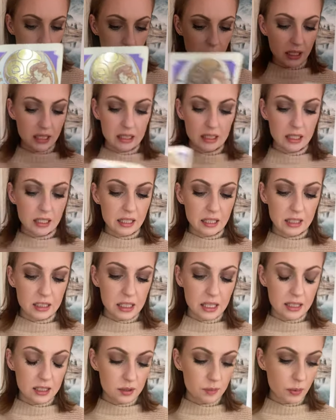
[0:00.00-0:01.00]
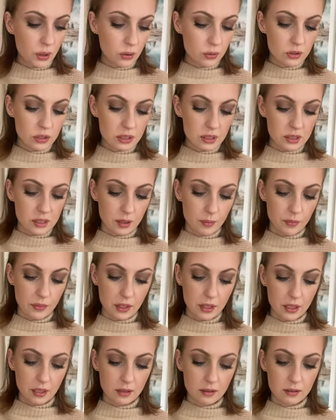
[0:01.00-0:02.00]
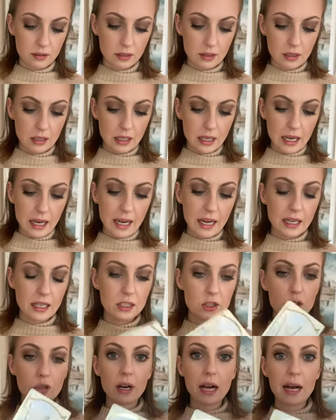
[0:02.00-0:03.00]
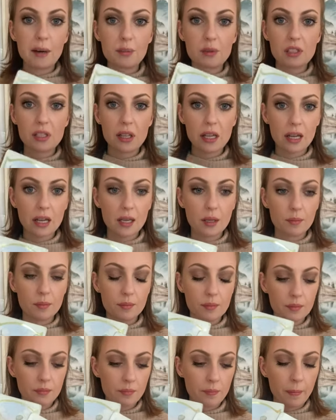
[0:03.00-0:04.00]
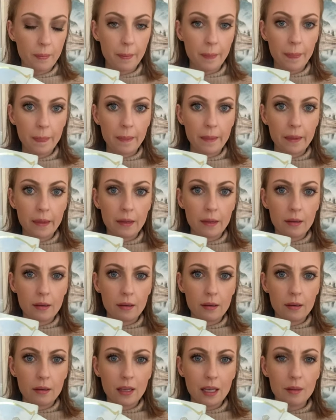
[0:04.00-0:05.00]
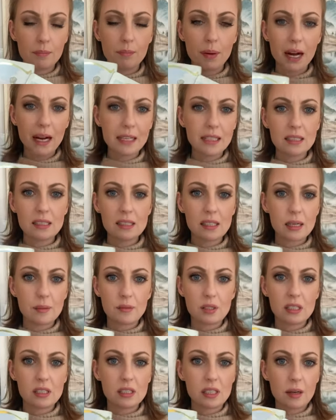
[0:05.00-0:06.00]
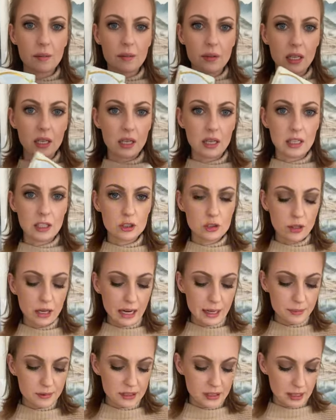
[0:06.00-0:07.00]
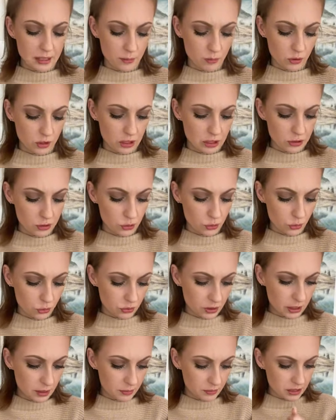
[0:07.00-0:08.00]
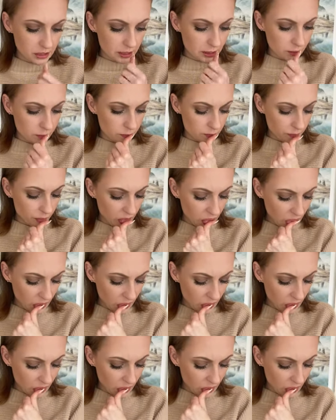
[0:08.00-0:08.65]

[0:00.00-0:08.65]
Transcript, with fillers: Because it ex exposes something and it traps them. It binds them to something. It traps them when this truth comes out.